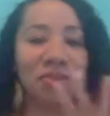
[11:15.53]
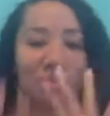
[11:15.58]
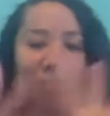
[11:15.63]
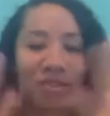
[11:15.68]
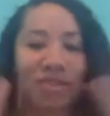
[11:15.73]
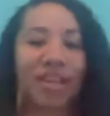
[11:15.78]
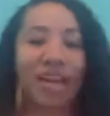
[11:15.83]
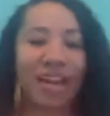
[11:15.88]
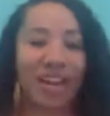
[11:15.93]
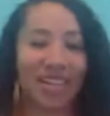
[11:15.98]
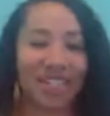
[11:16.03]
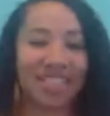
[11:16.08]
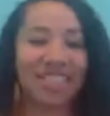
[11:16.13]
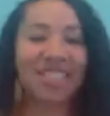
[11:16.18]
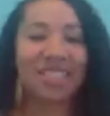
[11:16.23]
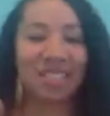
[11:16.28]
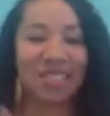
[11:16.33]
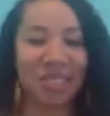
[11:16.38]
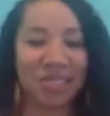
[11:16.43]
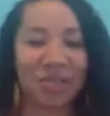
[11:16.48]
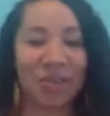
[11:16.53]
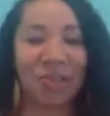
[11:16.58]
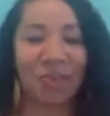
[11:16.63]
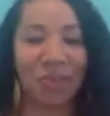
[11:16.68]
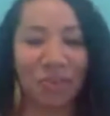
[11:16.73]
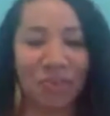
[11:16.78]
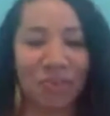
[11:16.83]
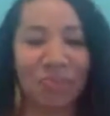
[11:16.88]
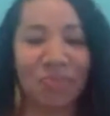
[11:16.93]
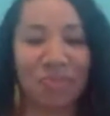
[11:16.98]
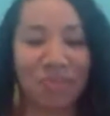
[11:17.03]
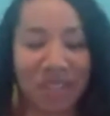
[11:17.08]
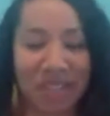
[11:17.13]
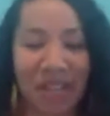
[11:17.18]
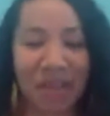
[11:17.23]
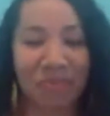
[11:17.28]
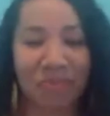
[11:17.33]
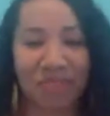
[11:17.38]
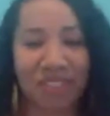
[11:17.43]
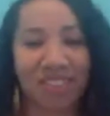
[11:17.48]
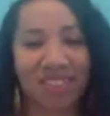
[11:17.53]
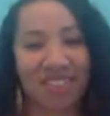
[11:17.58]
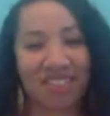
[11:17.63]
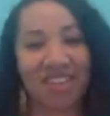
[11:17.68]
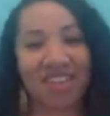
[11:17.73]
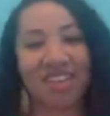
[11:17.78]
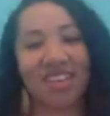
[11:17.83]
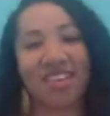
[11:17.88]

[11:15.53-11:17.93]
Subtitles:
Yes, be able to.